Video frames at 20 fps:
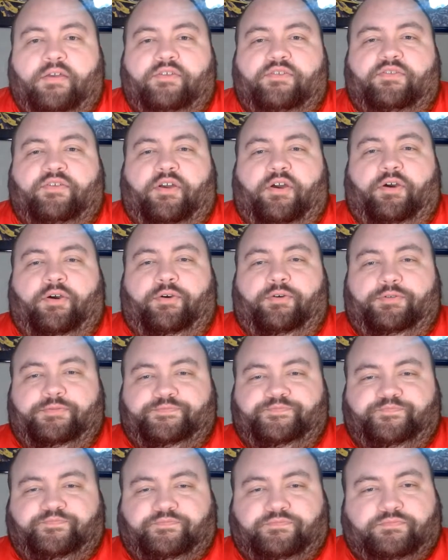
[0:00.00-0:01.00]

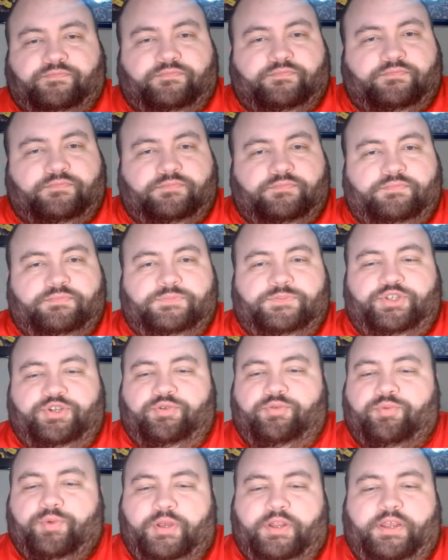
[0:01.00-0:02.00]
So,
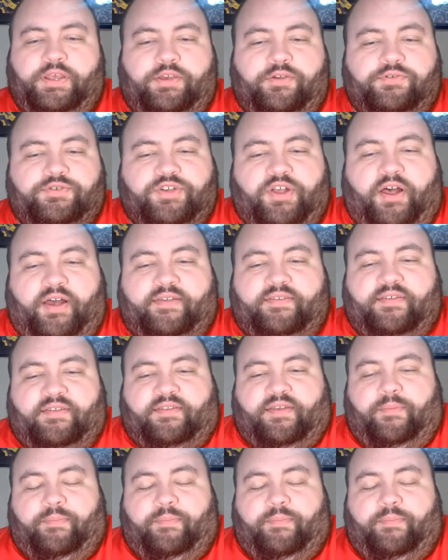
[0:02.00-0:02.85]
two really huge losses